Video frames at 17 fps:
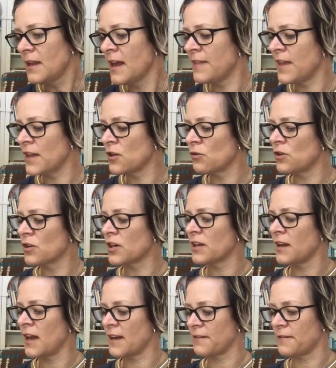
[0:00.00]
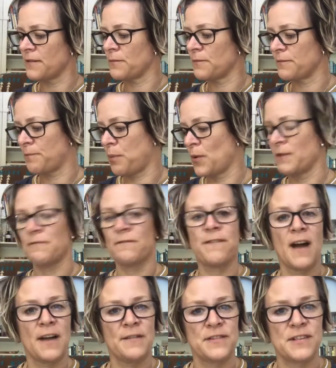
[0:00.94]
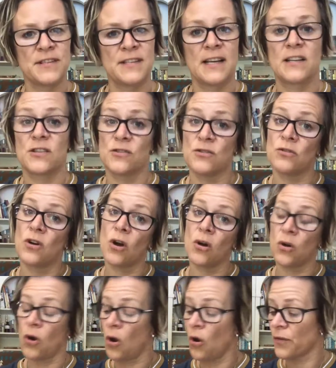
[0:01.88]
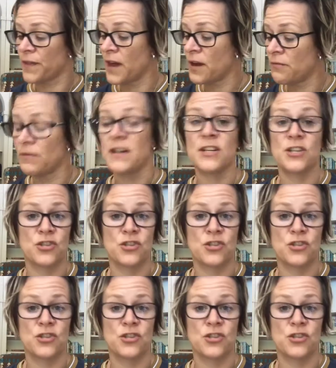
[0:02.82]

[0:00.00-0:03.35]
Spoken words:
And then you'll look at like 0.5 and 6 and you'll go, God, they're really